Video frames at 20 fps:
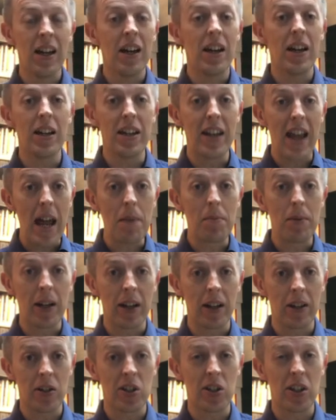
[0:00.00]

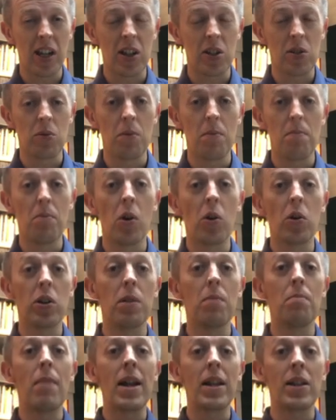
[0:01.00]
enabling us to get to a
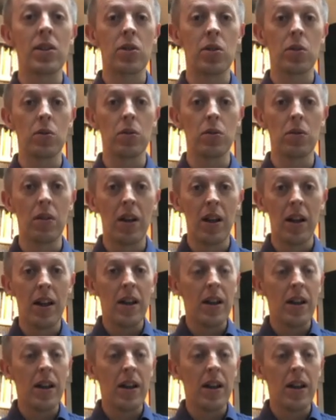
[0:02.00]
monumental